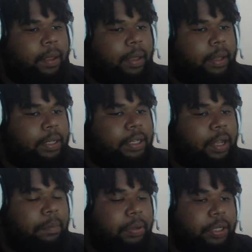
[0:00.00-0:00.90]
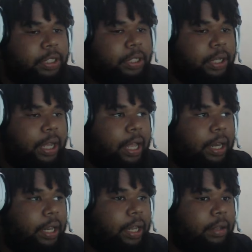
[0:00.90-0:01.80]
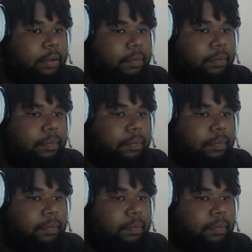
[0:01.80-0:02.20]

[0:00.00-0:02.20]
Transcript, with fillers: This nigga pushing a goddamn